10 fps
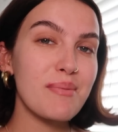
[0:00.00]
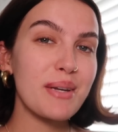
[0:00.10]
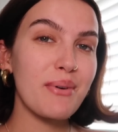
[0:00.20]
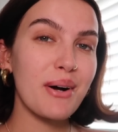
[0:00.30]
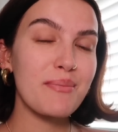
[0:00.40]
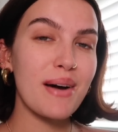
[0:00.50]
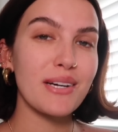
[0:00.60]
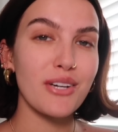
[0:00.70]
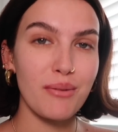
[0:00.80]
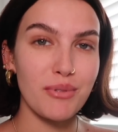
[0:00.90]
everybody, welcome back.
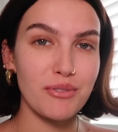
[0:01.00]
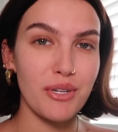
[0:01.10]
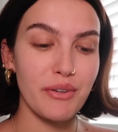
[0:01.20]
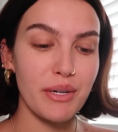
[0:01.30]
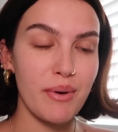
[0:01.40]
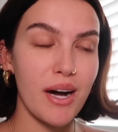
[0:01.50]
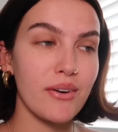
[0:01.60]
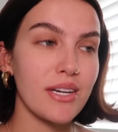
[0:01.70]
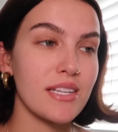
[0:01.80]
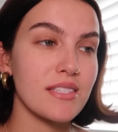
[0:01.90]
I hope you're doing really well.
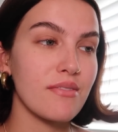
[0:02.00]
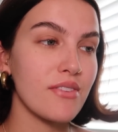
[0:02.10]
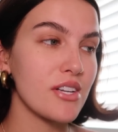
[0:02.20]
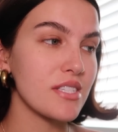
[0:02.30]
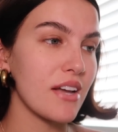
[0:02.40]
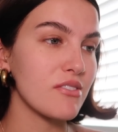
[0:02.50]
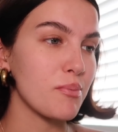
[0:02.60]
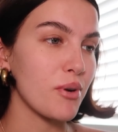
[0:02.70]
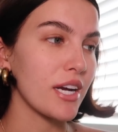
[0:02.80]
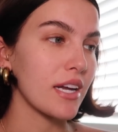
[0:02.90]
It is the first day of
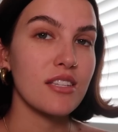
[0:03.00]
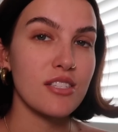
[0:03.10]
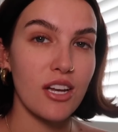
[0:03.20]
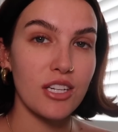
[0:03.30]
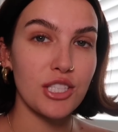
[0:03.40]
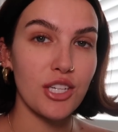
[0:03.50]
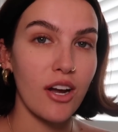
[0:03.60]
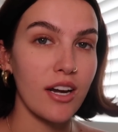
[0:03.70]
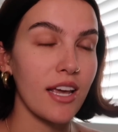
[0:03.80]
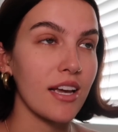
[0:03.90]
spring, the sun is
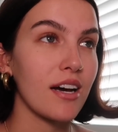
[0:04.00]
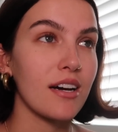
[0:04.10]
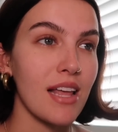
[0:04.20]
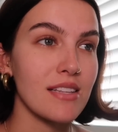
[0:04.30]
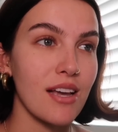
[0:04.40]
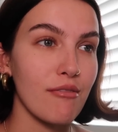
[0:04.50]
shining, let's get